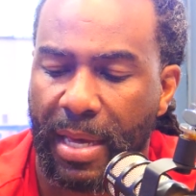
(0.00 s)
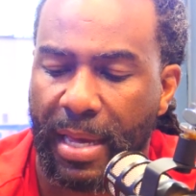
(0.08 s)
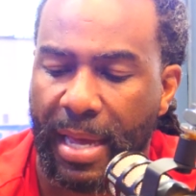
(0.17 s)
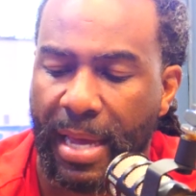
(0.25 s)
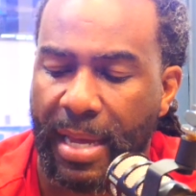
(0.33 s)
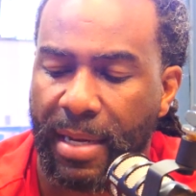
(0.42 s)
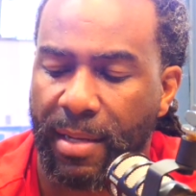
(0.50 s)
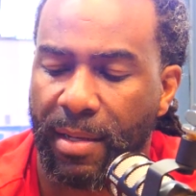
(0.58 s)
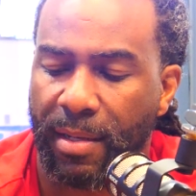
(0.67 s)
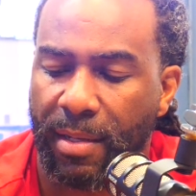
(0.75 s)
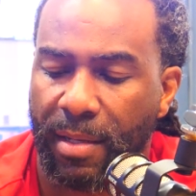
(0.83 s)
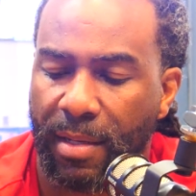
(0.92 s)
And
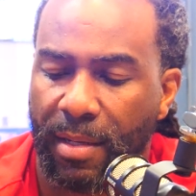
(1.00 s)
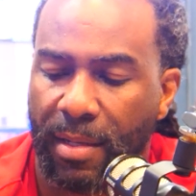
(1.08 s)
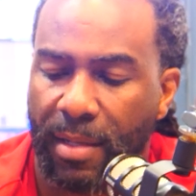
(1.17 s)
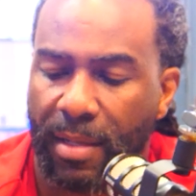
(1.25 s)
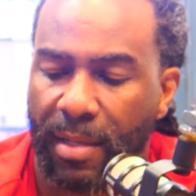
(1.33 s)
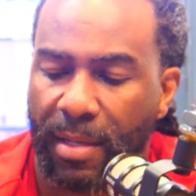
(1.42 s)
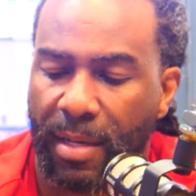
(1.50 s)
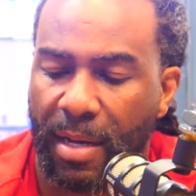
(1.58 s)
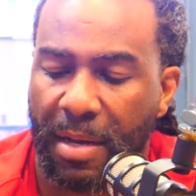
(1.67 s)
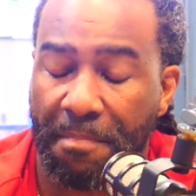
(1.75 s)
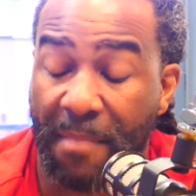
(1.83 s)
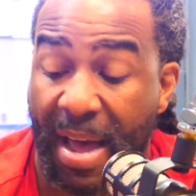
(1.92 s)

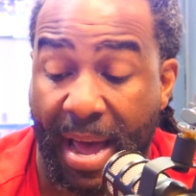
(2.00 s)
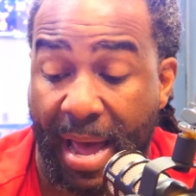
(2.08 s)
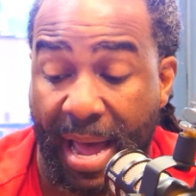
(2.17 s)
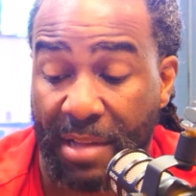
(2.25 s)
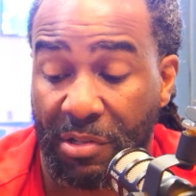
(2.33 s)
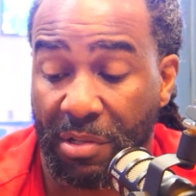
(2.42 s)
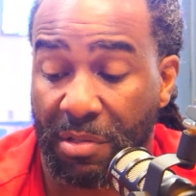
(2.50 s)
I